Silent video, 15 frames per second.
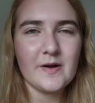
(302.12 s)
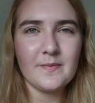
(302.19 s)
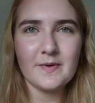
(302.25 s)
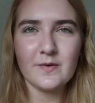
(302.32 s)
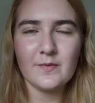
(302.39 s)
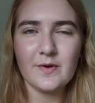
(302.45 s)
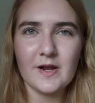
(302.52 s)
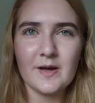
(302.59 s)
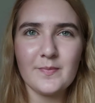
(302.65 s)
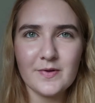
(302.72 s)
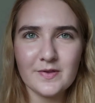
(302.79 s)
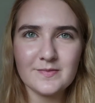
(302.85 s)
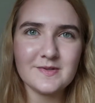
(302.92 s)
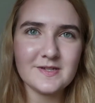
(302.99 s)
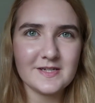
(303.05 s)
hoping when I
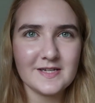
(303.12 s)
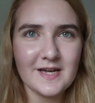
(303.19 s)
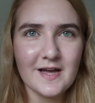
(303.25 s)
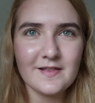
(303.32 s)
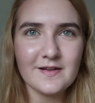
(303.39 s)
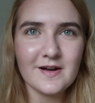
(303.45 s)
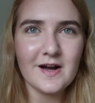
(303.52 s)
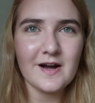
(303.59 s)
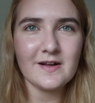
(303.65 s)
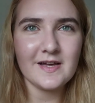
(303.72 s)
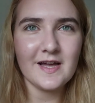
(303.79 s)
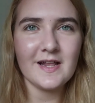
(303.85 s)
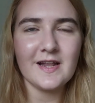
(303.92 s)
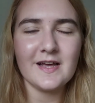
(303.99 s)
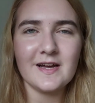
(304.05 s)
put them together I'll
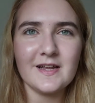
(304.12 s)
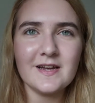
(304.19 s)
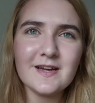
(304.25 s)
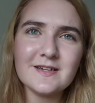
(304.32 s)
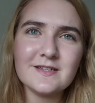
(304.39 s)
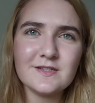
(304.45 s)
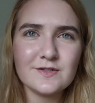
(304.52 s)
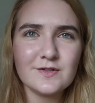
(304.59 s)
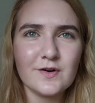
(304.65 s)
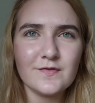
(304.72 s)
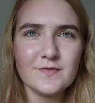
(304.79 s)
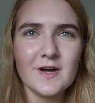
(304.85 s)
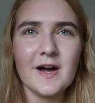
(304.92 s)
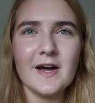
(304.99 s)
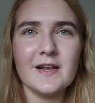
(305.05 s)
get like a nice
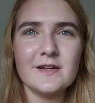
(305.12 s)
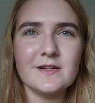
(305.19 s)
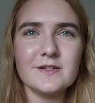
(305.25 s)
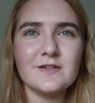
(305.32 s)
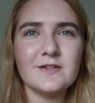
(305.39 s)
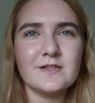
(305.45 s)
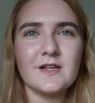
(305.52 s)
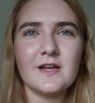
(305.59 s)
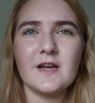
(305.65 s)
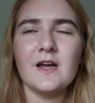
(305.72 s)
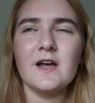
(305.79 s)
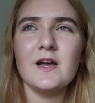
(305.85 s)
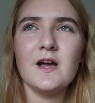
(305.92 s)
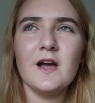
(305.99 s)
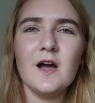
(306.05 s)
soft eye look, because like
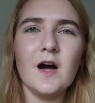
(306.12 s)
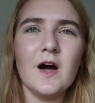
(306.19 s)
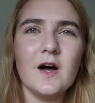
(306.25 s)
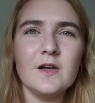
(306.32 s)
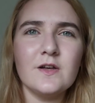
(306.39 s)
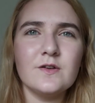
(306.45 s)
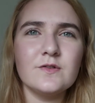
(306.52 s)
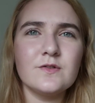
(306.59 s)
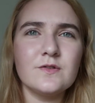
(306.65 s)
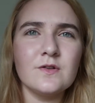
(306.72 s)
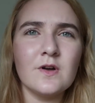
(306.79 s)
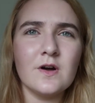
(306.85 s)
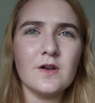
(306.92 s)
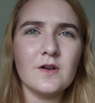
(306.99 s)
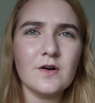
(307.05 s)

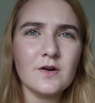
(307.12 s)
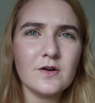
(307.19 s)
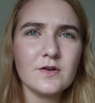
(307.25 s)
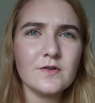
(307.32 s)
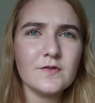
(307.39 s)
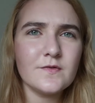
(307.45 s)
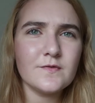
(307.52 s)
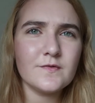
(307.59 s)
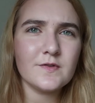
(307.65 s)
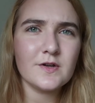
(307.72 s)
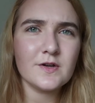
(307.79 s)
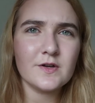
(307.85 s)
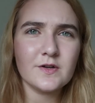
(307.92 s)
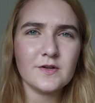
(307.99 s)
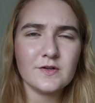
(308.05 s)
a lot of
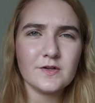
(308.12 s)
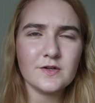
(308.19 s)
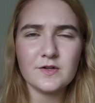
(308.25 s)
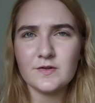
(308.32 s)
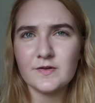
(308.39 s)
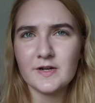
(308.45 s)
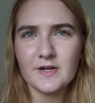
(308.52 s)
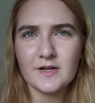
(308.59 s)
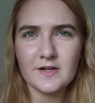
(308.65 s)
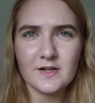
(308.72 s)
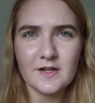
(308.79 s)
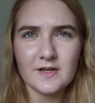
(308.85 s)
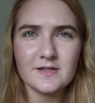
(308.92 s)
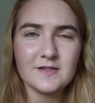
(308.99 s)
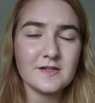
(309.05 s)
the Korean
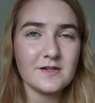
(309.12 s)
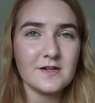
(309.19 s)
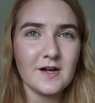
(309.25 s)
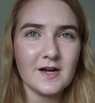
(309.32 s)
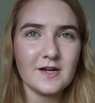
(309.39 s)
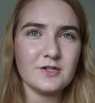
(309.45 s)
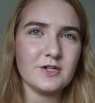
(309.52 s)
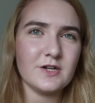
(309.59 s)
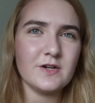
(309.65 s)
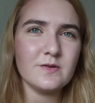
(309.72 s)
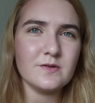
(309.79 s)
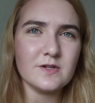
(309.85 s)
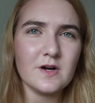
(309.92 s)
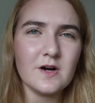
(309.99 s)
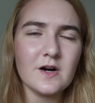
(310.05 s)
like single
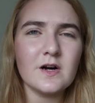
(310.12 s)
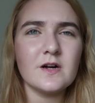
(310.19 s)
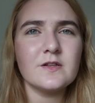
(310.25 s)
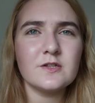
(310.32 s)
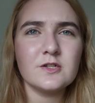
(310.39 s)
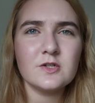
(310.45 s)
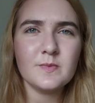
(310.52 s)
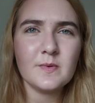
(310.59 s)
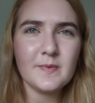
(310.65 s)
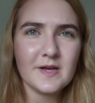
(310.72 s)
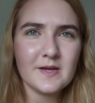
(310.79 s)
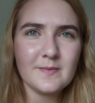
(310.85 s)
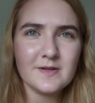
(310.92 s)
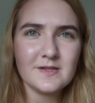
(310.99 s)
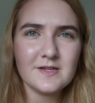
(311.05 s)
eyeshadows aren't super
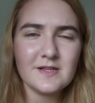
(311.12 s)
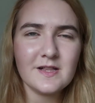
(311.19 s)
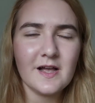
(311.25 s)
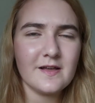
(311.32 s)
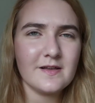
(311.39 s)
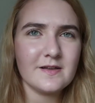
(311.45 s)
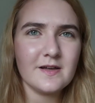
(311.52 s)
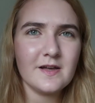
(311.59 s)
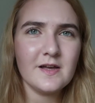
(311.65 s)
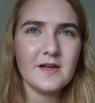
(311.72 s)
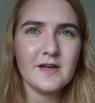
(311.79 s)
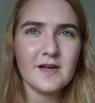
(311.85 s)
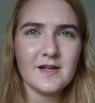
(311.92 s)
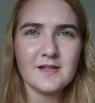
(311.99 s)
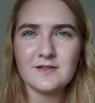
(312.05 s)
pigmented. Like
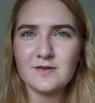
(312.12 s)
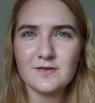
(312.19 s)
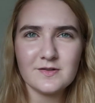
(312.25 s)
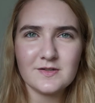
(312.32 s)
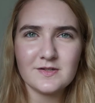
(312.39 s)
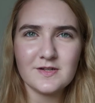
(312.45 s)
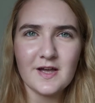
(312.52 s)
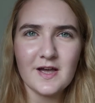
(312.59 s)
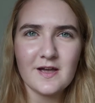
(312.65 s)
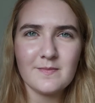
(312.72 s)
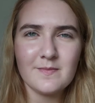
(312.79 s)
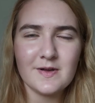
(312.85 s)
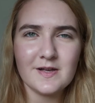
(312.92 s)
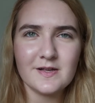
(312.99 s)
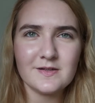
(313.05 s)
it's not the
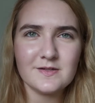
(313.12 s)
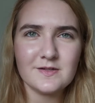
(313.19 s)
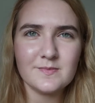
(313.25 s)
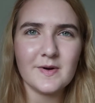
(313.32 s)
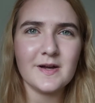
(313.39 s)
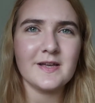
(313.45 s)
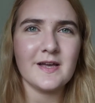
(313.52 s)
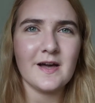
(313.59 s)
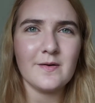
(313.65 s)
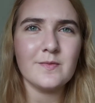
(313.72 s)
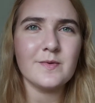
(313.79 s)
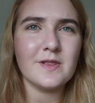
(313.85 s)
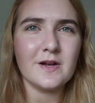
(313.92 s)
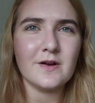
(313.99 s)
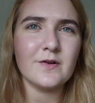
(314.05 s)
same as you might get
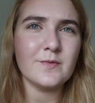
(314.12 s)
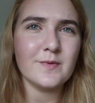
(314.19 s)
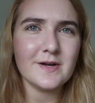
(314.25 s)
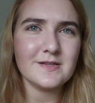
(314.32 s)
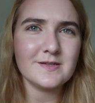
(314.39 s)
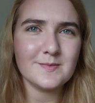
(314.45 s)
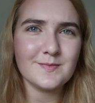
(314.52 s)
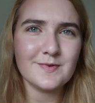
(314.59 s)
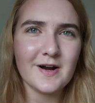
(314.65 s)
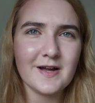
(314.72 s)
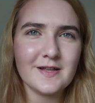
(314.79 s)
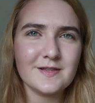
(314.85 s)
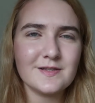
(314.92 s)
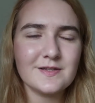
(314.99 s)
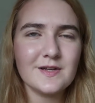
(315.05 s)
with a lot of Western
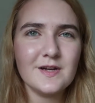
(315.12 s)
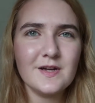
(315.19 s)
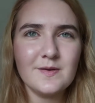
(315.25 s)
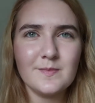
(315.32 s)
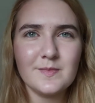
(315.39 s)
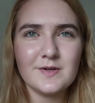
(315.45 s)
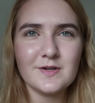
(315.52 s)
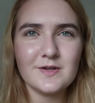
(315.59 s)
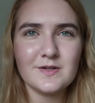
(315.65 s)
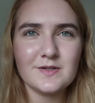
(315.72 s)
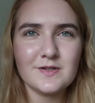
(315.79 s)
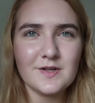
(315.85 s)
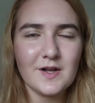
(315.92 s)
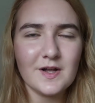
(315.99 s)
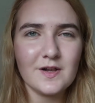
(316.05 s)
brands,
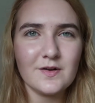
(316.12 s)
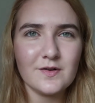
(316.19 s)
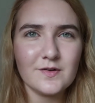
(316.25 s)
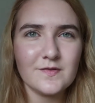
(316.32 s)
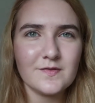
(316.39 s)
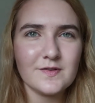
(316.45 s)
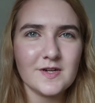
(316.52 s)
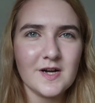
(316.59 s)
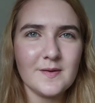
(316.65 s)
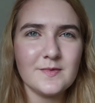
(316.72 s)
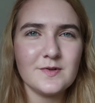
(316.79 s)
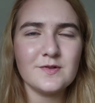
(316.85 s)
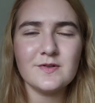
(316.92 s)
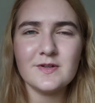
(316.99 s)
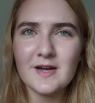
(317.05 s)
because a lot of the time
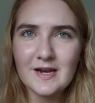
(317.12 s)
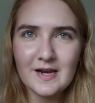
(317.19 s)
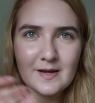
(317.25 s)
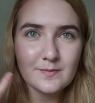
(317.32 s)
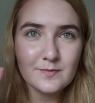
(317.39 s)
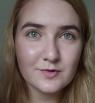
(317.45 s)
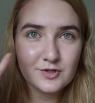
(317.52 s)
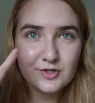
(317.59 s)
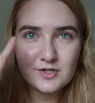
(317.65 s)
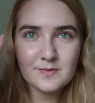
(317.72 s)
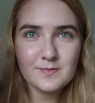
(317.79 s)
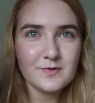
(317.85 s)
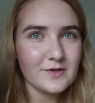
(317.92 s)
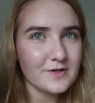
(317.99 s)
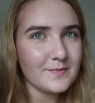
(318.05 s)
you do get like more
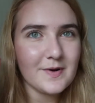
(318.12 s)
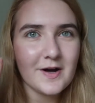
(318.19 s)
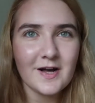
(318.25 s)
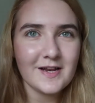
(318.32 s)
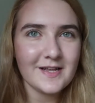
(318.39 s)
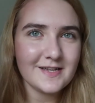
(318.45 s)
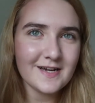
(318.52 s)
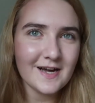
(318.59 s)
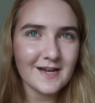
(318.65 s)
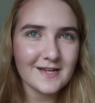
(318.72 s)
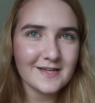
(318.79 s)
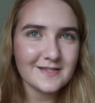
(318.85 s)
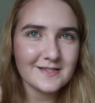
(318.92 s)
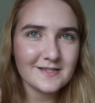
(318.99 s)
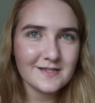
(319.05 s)
shimmery pearly
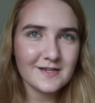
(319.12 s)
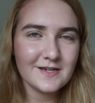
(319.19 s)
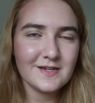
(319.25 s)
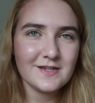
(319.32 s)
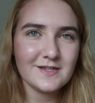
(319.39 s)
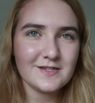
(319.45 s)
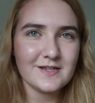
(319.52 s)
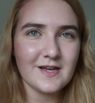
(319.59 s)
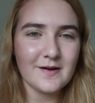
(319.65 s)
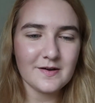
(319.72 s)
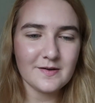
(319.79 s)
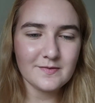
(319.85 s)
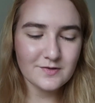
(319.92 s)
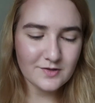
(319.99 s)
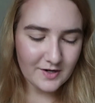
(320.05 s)
colors. So yeah, I'm
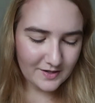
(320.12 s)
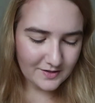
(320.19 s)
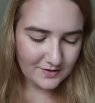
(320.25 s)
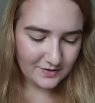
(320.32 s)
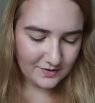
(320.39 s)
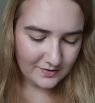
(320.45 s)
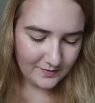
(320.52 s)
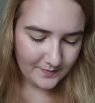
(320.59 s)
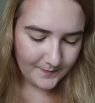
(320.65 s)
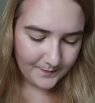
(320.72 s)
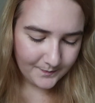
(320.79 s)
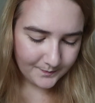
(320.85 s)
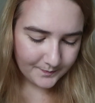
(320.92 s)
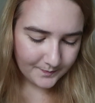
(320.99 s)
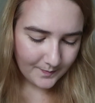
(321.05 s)
going to try and do
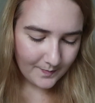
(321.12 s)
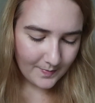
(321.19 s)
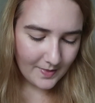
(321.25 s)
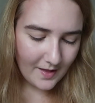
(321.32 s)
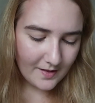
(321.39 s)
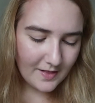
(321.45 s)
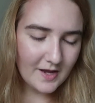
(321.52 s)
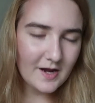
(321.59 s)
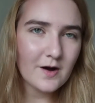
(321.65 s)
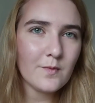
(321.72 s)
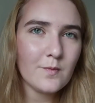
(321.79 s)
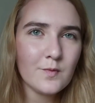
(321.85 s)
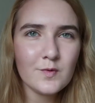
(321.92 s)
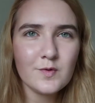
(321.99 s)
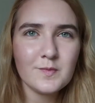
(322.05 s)
like a
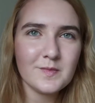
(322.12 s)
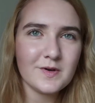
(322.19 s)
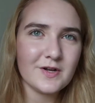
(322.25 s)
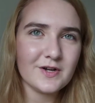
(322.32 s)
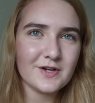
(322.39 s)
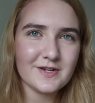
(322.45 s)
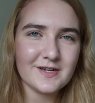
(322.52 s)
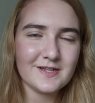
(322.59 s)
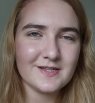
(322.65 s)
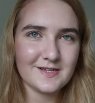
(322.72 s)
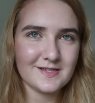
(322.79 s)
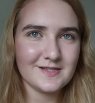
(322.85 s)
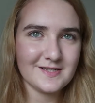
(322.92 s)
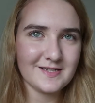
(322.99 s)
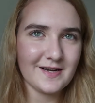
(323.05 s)
warm look and
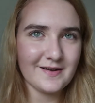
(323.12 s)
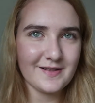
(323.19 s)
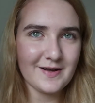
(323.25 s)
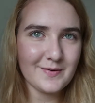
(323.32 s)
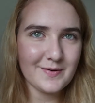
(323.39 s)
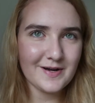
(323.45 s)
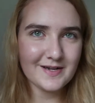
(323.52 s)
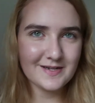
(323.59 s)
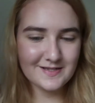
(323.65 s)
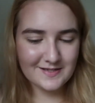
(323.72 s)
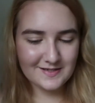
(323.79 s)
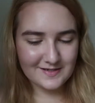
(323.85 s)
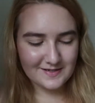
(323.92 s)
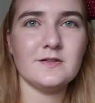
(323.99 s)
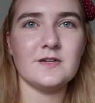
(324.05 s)
then see how that
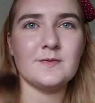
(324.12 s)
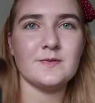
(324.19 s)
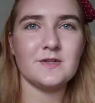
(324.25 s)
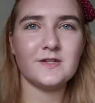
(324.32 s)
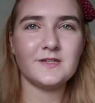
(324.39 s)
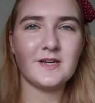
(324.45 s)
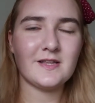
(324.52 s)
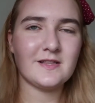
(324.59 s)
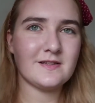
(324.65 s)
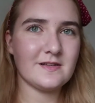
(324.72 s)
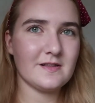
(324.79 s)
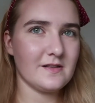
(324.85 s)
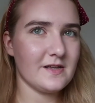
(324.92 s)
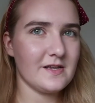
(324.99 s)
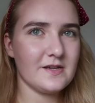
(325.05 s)
works. So I'm just going to take this
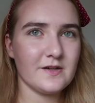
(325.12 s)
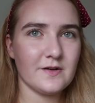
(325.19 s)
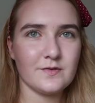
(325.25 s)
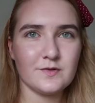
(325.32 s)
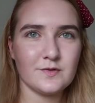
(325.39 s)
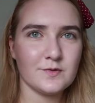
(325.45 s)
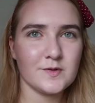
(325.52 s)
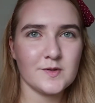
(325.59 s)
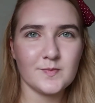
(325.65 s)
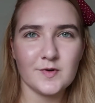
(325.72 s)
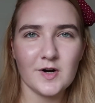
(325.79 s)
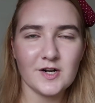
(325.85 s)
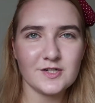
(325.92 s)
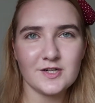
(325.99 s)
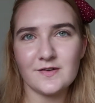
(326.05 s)
little Eco Tools
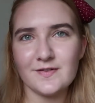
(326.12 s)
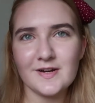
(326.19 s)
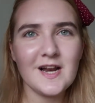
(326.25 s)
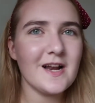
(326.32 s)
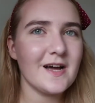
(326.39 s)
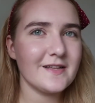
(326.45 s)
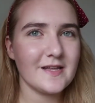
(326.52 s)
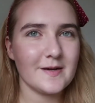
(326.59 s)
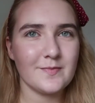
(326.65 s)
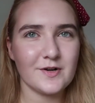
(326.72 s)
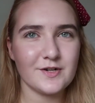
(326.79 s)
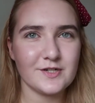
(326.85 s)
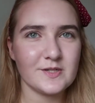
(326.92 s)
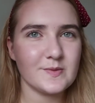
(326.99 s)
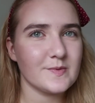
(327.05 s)
brush. I really like their
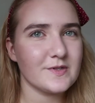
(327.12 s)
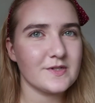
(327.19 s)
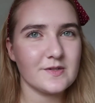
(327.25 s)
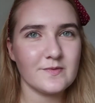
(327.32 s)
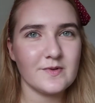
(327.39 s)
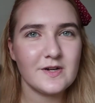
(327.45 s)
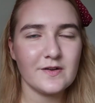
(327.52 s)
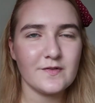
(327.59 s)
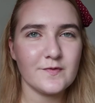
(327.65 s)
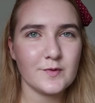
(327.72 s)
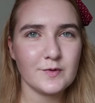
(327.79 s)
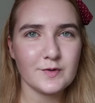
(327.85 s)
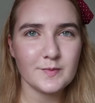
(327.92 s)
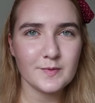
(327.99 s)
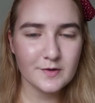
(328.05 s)
brushes, man. They're really
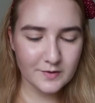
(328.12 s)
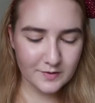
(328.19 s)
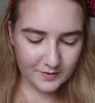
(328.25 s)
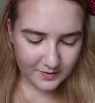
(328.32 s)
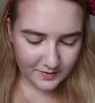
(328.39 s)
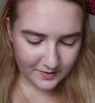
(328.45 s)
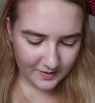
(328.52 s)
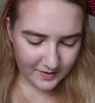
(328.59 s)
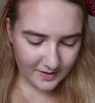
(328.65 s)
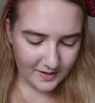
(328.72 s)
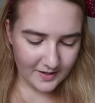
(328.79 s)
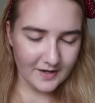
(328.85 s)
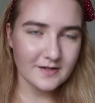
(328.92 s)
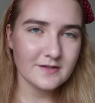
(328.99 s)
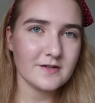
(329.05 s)
affordable.
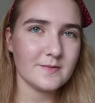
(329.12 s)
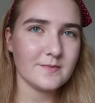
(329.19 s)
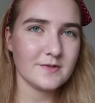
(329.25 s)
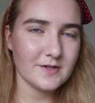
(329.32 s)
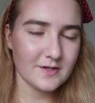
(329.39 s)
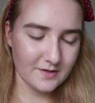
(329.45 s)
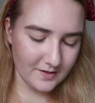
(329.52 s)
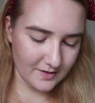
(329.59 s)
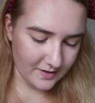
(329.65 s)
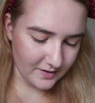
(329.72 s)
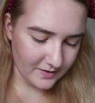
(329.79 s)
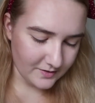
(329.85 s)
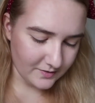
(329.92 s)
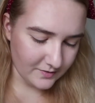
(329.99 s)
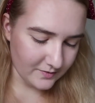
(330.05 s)
So I'm just going
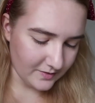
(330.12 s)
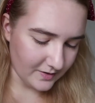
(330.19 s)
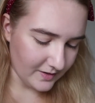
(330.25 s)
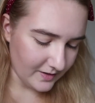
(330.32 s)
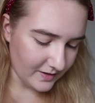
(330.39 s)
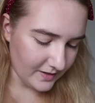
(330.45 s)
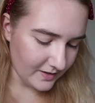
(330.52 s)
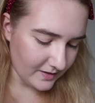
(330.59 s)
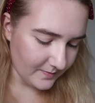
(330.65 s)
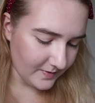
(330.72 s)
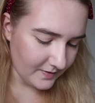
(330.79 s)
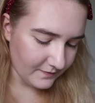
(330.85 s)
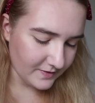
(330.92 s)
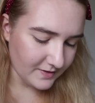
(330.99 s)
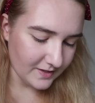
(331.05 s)
to do a little
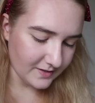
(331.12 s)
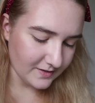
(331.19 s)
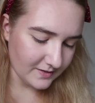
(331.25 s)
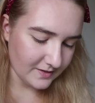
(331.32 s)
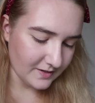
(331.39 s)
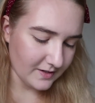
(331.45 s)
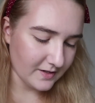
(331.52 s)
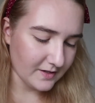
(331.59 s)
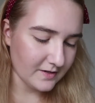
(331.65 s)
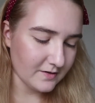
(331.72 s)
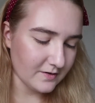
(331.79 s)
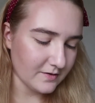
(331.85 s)
bit of a dusting.